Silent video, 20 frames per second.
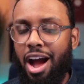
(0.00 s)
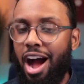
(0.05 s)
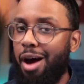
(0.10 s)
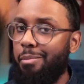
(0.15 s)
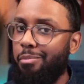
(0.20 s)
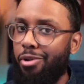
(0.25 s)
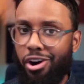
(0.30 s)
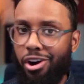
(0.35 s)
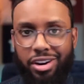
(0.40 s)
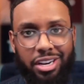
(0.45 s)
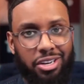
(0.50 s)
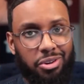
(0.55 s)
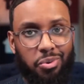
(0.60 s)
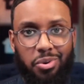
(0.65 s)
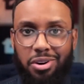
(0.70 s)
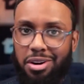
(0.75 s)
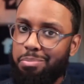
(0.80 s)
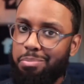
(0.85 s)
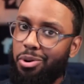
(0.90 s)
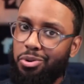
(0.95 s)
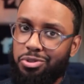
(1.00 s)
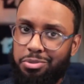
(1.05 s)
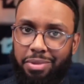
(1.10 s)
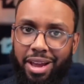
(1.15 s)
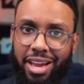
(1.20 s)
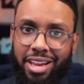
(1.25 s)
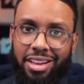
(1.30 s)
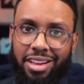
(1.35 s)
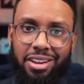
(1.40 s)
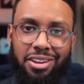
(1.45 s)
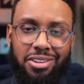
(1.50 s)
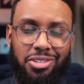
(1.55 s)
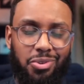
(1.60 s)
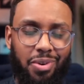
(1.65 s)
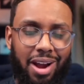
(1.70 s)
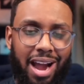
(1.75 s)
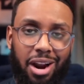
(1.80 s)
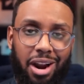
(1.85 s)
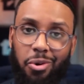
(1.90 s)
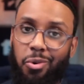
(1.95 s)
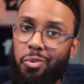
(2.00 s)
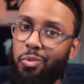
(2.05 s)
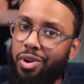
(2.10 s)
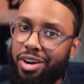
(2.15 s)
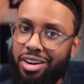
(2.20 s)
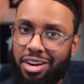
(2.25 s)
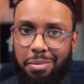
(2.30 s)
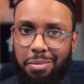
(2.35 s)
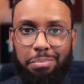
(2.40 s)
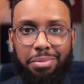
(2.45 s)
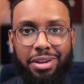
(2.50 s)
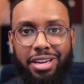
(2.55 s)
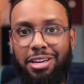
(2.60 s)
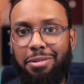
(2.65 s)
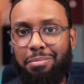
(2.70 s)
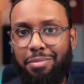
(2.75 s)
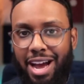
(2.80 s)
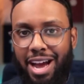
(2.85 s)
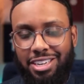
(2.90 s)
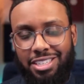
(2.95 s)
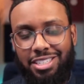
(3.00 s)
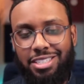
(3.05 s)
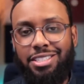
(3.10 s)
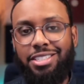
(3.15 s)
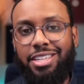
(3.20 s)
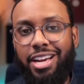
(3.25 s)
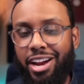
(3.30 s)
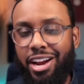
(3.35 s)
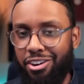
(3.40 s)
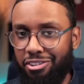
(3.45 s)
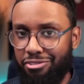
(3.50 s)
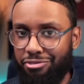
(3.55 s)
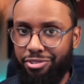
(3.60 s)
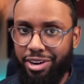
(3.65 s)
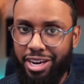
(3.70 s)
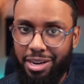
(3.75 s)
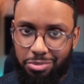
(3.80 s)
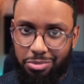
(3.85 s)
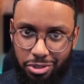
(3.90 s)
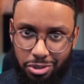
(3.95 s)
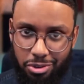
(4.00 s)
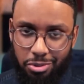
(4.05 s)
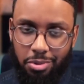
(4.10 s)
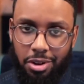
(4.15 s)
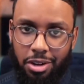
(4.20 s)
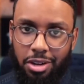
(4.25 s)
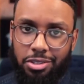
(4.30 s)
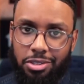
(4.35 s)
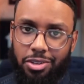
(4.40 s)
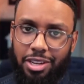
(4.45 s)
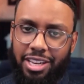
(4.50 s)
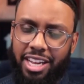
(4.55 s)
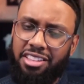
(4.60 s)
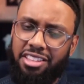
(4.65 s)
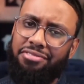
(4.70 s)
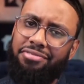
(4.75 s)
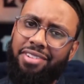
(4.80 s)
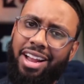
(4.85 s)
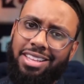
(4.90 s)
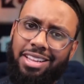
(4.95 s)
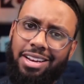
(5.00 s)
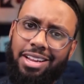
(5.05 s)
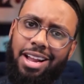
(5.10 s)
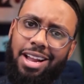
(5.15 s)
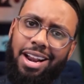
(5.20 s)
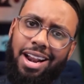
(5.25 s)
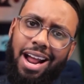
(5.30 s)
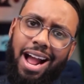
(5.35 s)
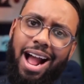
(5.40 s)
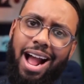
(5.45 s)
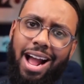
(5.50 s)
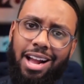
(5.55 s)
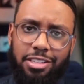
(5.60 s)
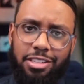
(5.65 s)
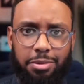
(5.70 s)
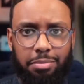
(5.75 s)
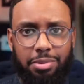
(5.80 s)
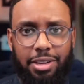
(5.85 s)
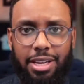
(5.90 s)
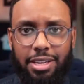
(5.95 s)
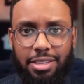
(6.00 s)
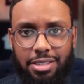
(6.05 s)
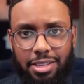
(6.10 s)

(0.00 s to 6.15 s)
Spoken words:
I'm already doing the most back here, so I don't want a big obnoxious chair in the frame too. So I like the fact that it kind of hides in plain